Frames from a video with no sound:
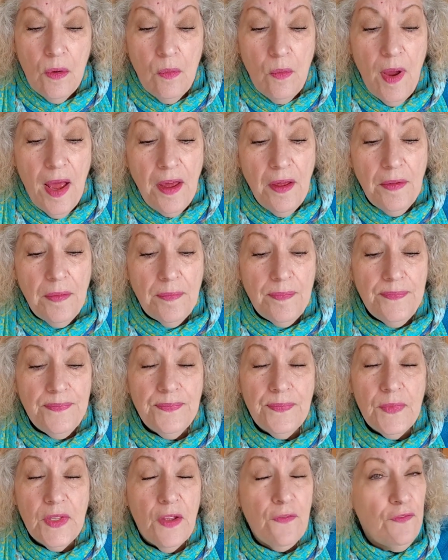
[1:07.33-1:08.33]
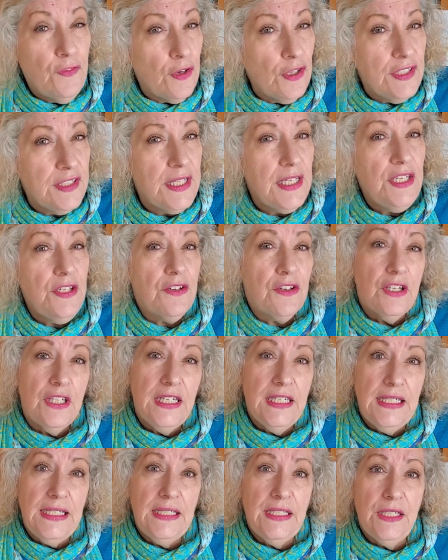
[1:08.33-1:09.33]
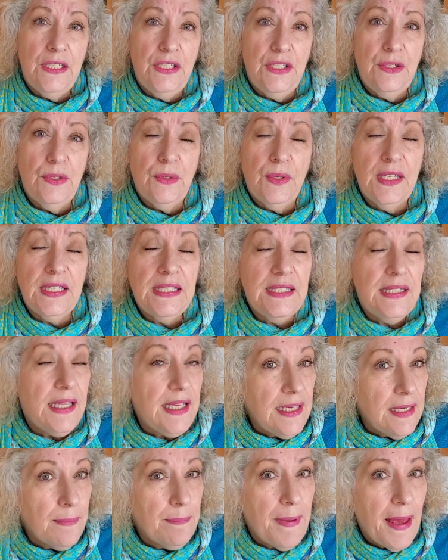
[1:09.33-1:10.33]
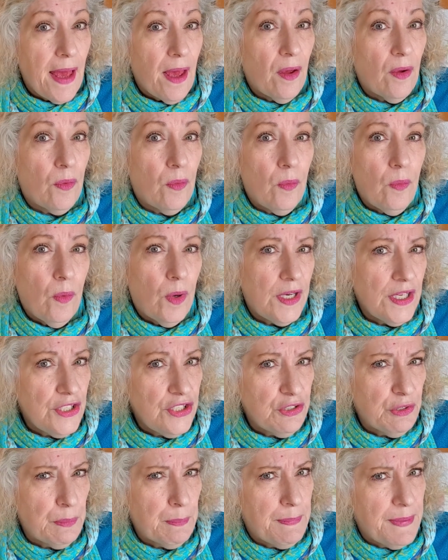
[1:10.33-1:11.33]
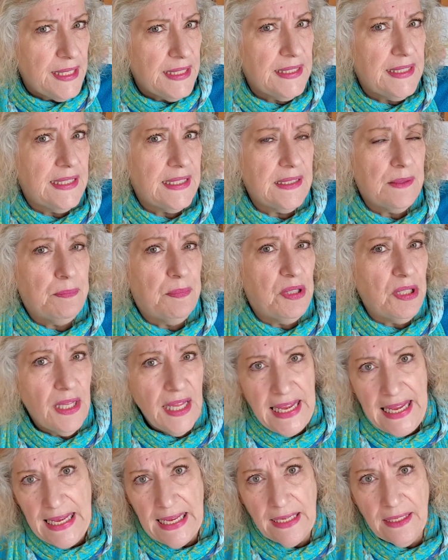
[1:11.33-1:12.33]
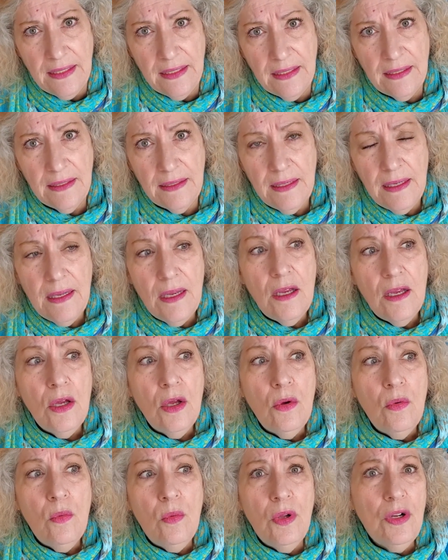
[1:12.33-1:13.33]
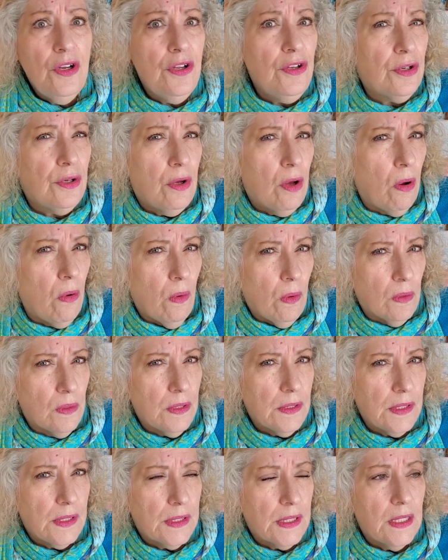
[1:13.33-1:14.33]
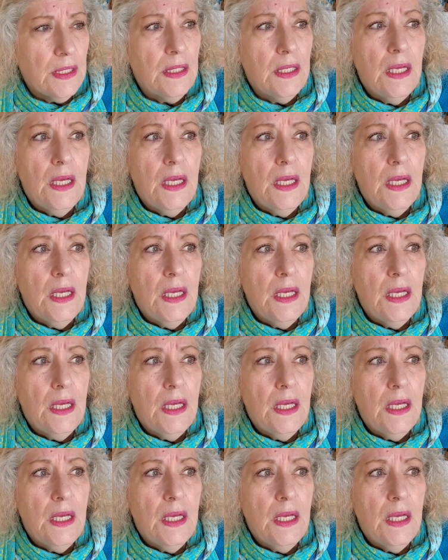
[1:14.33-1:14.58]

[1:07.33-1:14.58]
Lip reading: Well, the first thing you're going to need to do is think about what is your business plan? What are your goals?